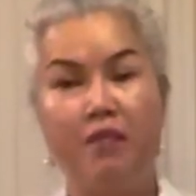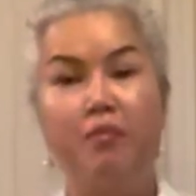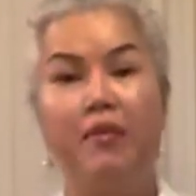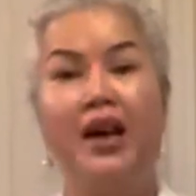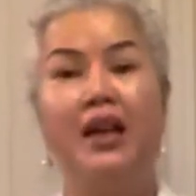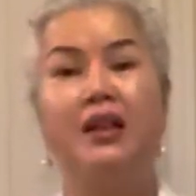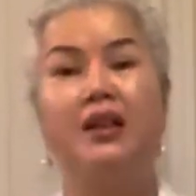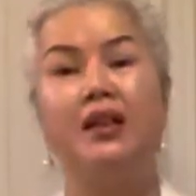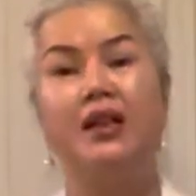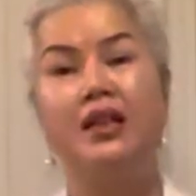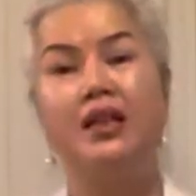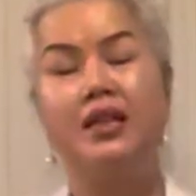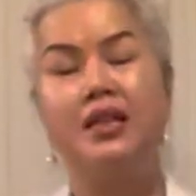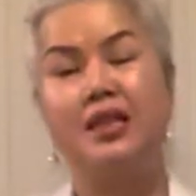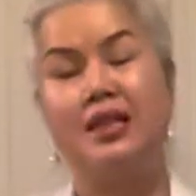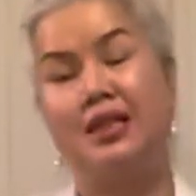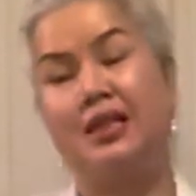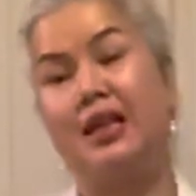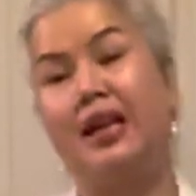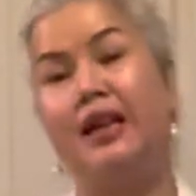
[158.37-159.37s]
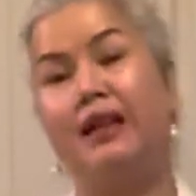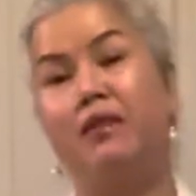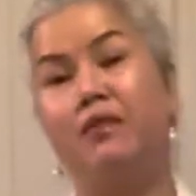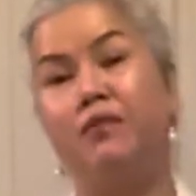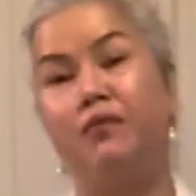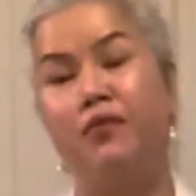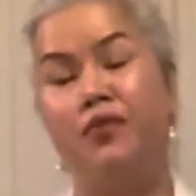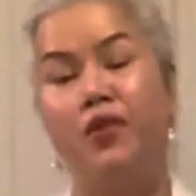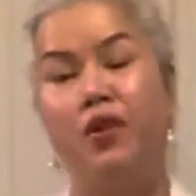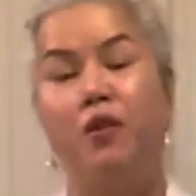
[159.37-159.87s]
But it's just like,
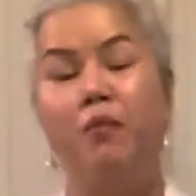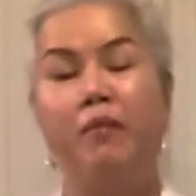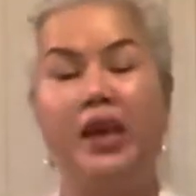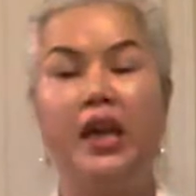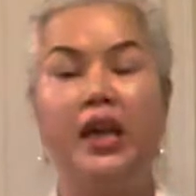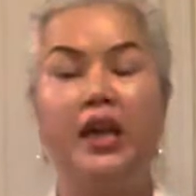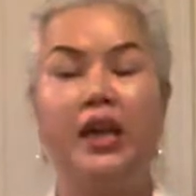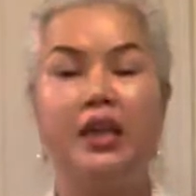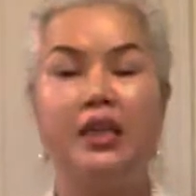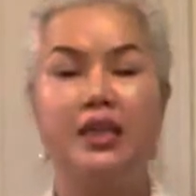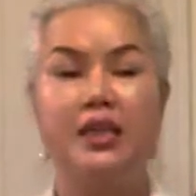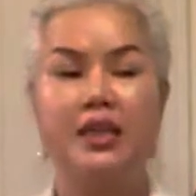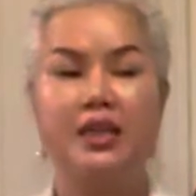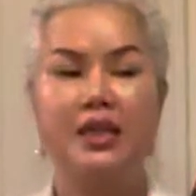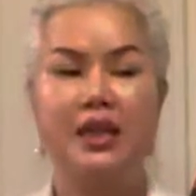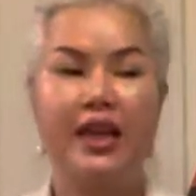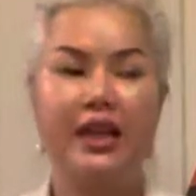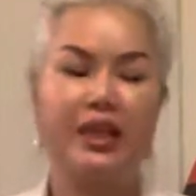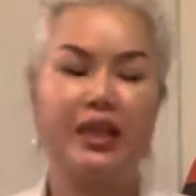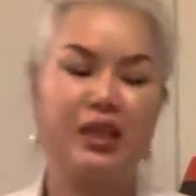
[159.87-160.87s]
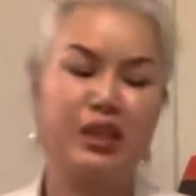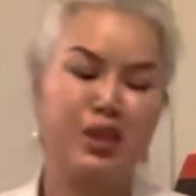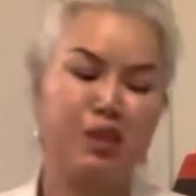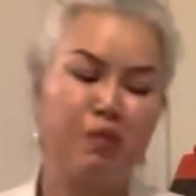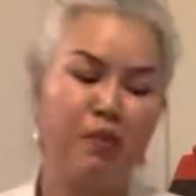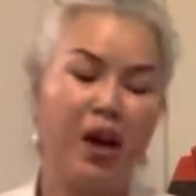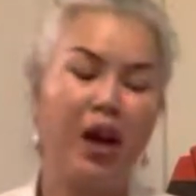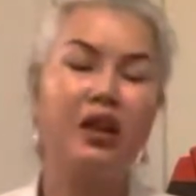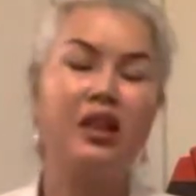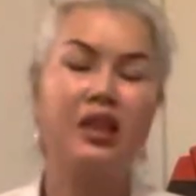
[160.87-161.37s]
for me, it's just like a
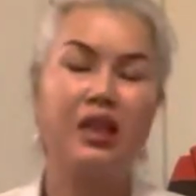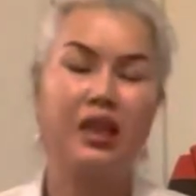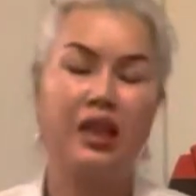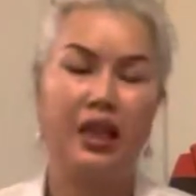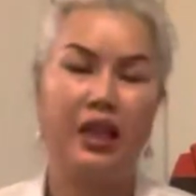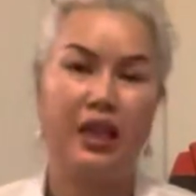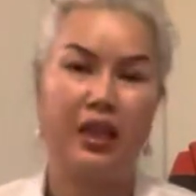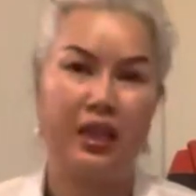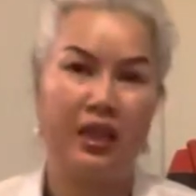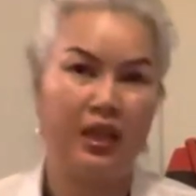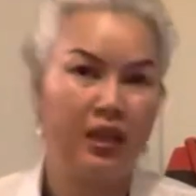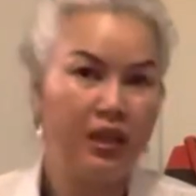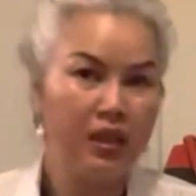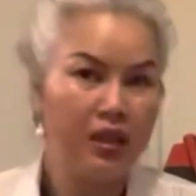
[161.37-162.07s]
small thing